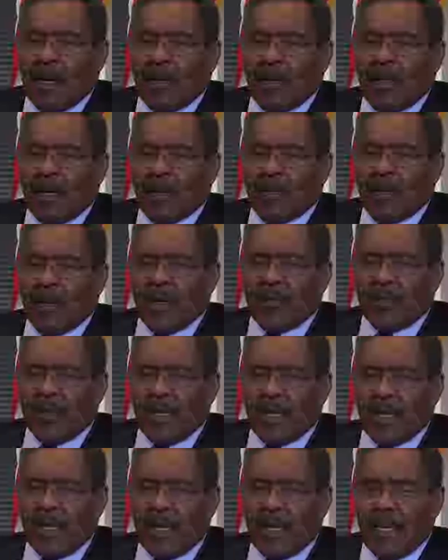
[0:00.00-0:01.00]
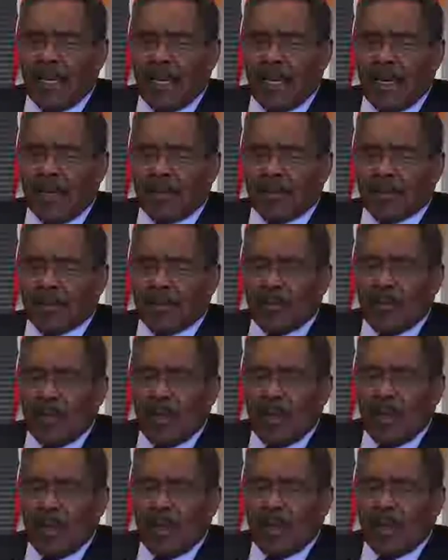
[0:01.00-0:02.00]
think briefly, the
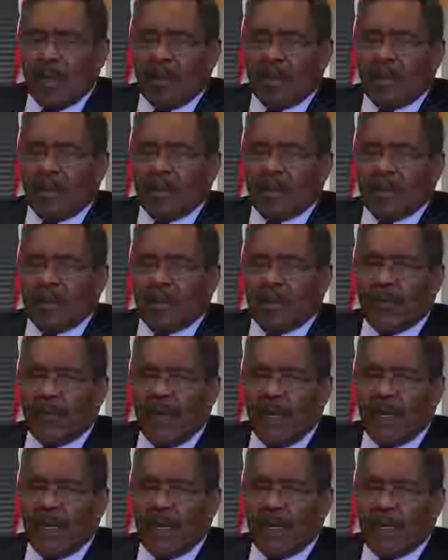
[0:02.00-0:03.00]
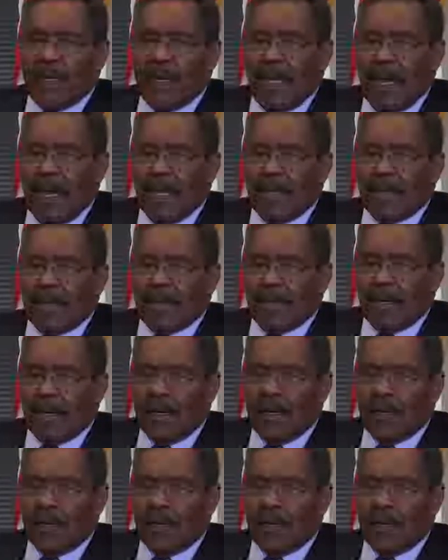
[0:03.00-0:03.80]
defendant had